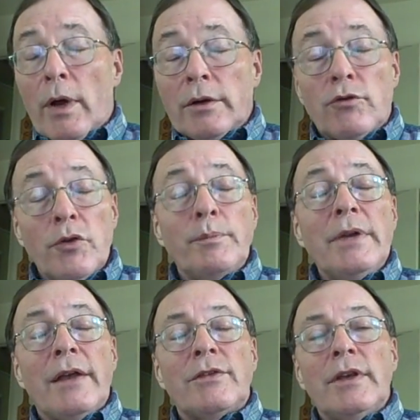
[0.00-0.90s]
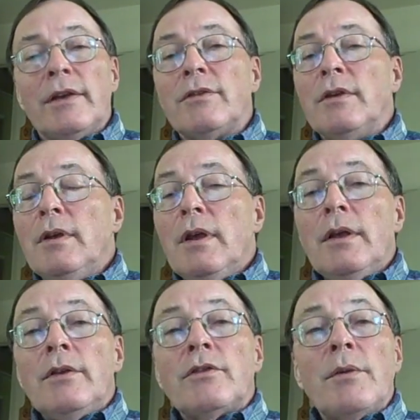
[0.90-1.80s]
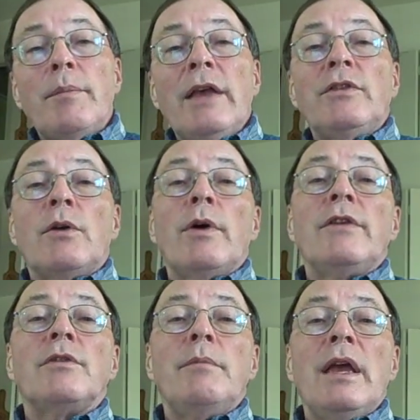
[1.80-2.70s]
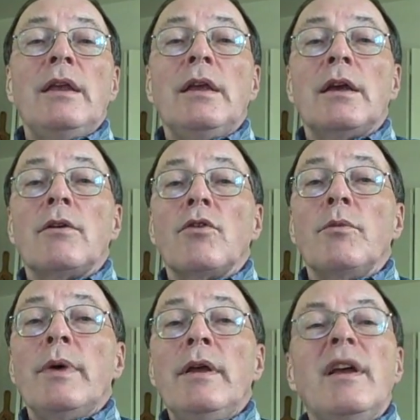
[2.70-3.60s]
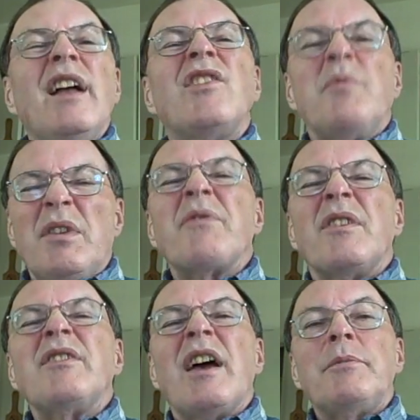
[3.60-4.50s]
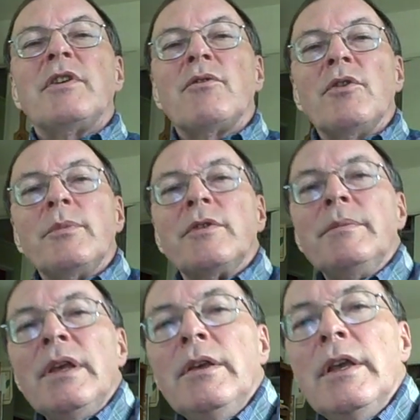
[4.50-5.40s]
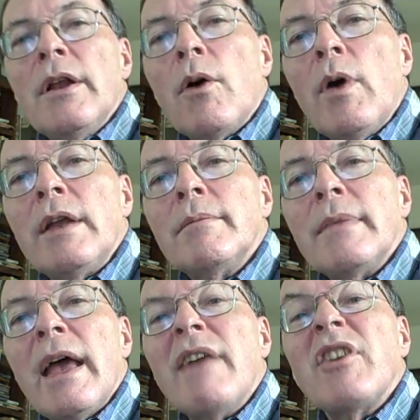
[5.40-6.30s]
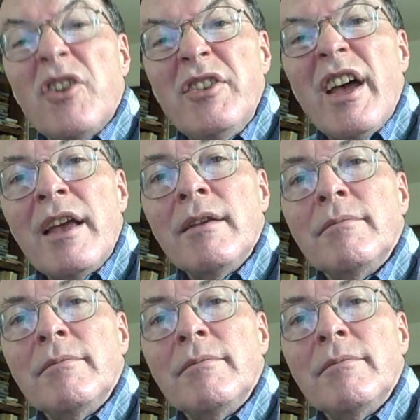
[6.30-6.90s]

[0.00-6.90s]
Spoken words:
groupness is, some basic ways of making a group, and some different types of groups. You know what? Have a good day.